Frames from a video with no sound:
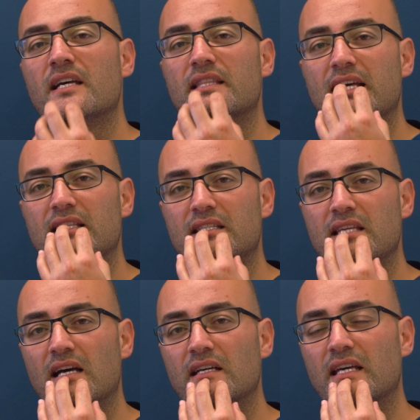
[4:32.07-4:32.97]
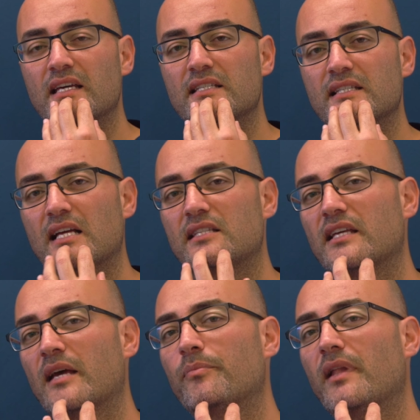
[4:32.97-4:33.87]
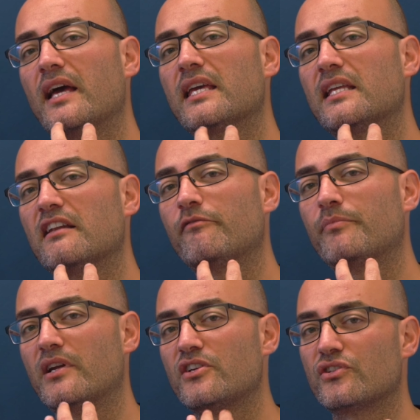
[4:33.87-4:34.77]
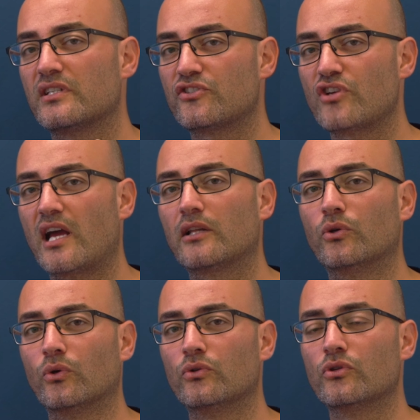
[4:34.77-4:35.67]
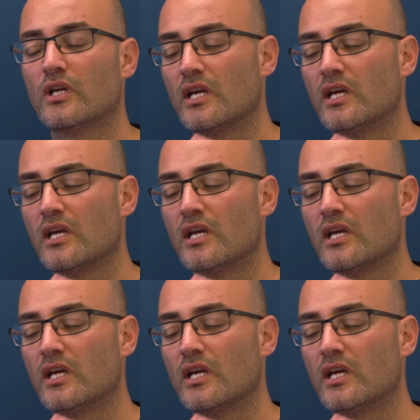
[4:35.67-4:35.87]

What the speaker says: Then the tongue is not applying enough pressure in childhood